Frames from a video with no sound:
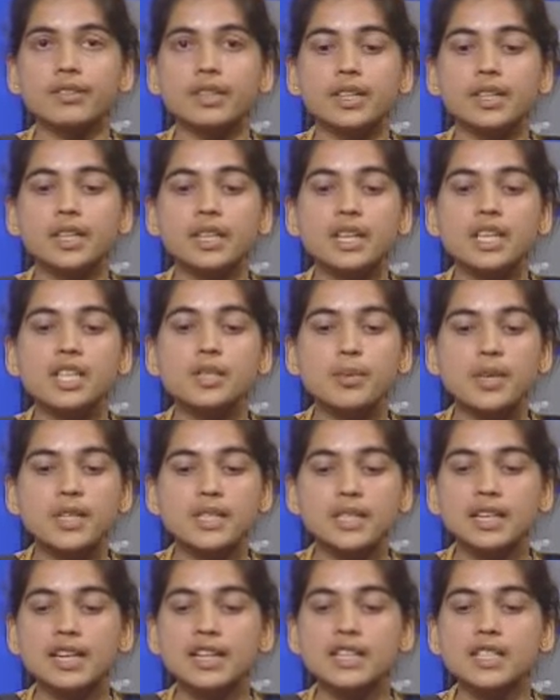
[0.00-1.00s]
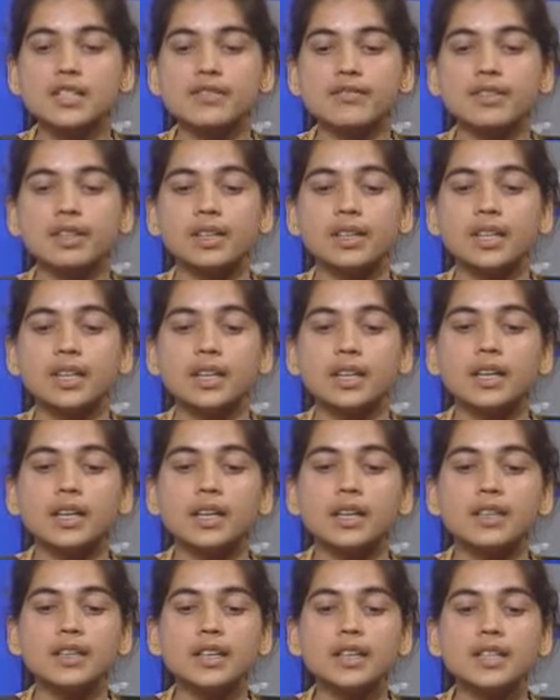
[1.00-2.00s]
field, specialized field,
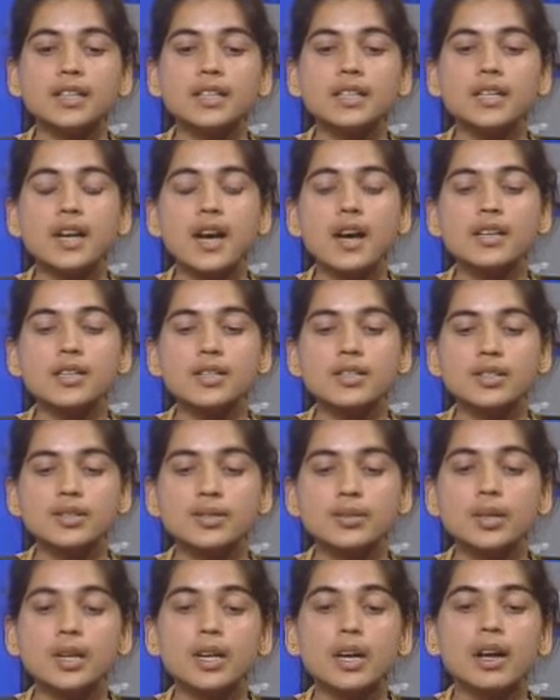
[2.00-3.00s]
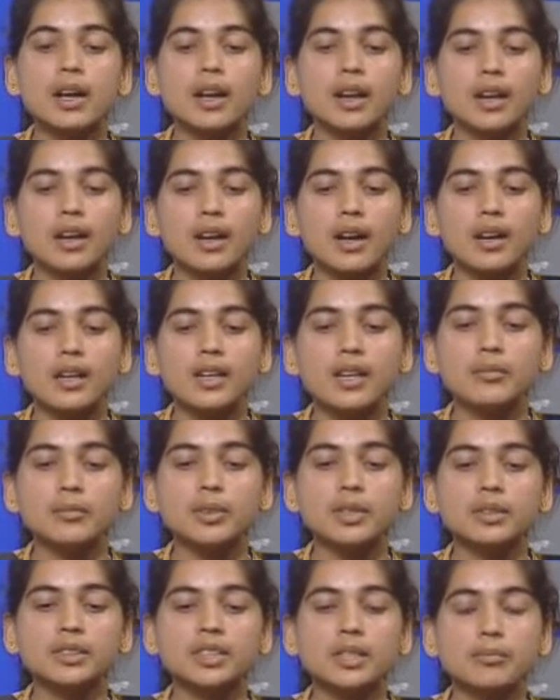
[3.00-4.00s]
then he has to learn
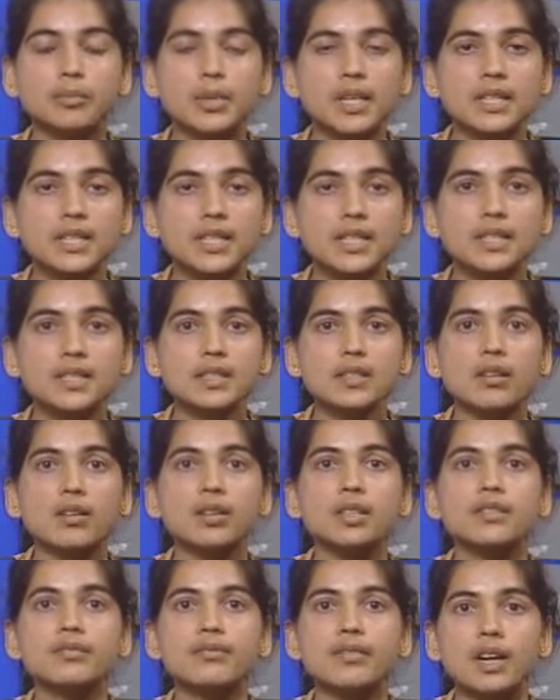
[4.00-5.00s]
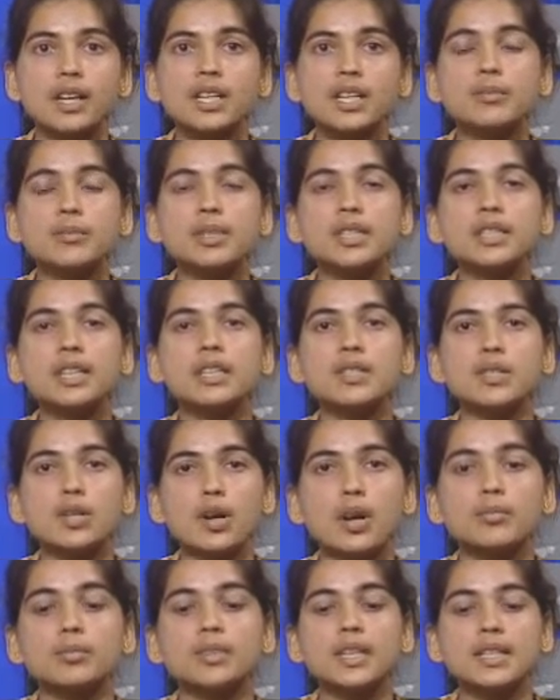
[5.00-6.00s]
about the basics or the fundamentals
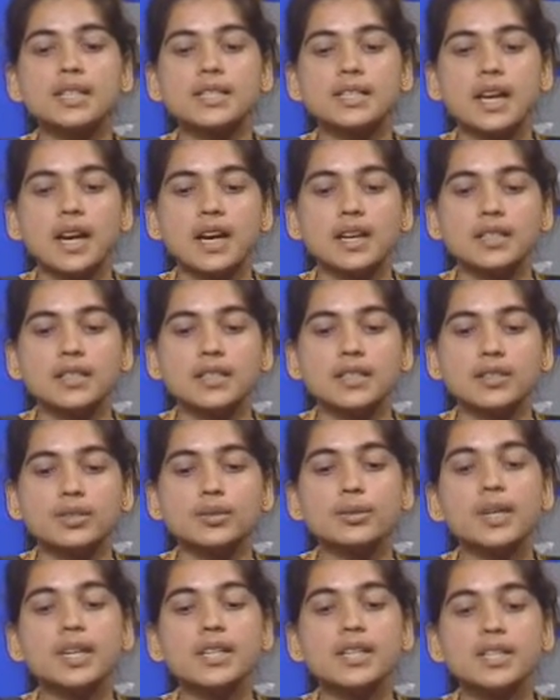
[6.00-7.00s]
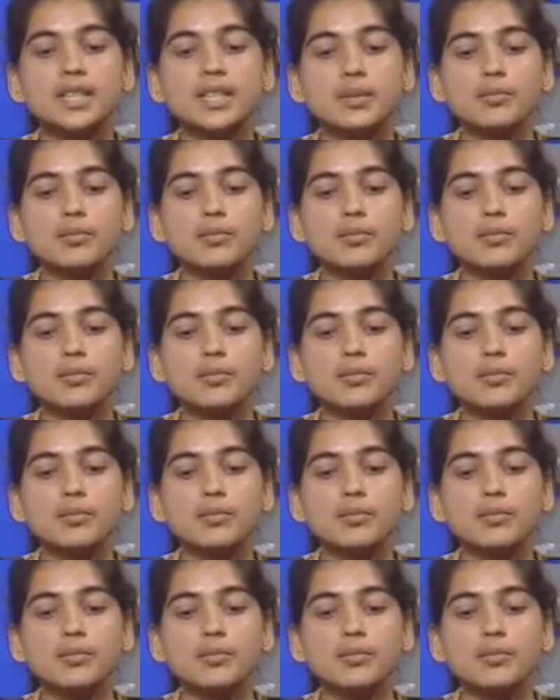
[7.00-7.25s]
of that science. So it is